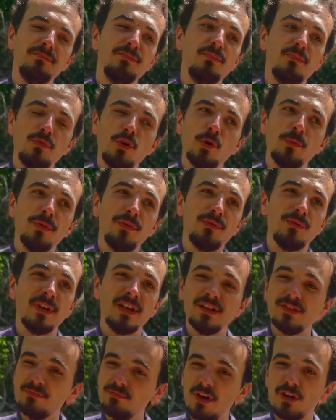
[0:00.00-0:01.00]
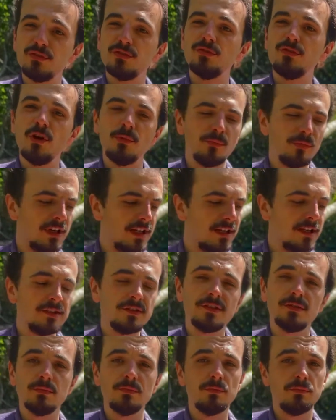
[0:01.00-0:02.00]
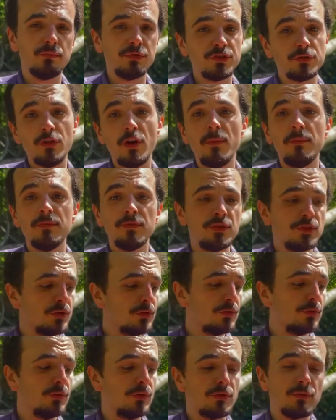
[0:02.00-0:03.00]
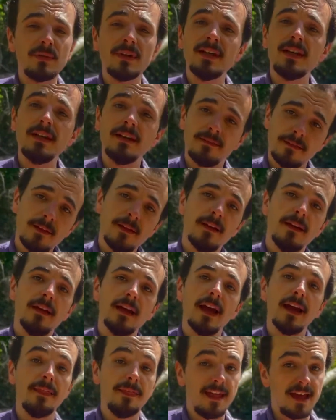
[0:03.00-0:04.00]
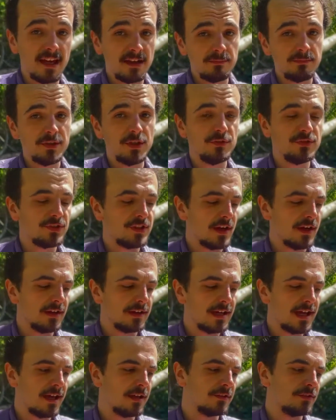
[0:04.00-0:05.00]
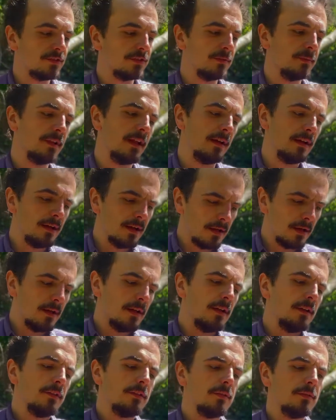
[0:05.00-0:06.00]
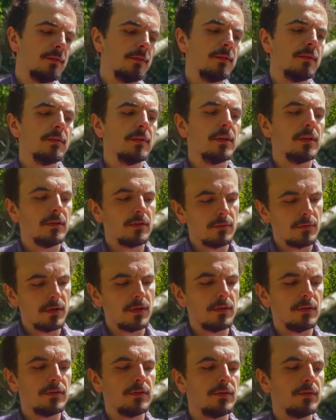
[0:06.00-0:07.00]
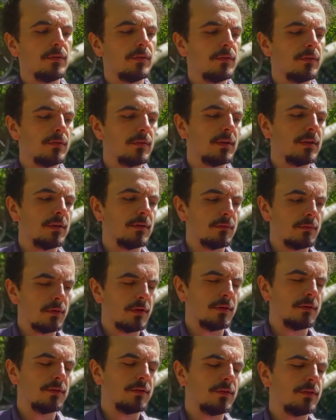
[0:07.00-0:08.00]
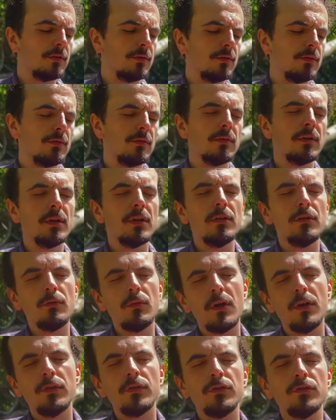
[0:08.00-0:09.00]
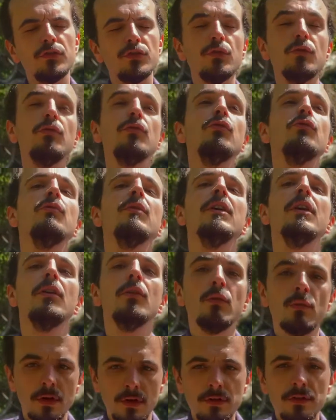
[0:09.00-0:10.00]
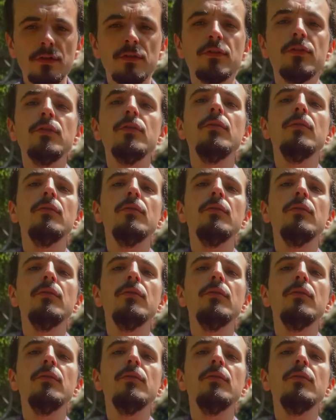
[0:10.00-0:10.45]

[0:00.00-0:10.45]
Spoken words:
group of 3 is a strum really. It's strum 2, 3, and then you start again. So you'll be like 1, 2, 3, 1, 2, 3, 1, 2, 3, 1, 2, 3, 1, 2, 3, 1, 2,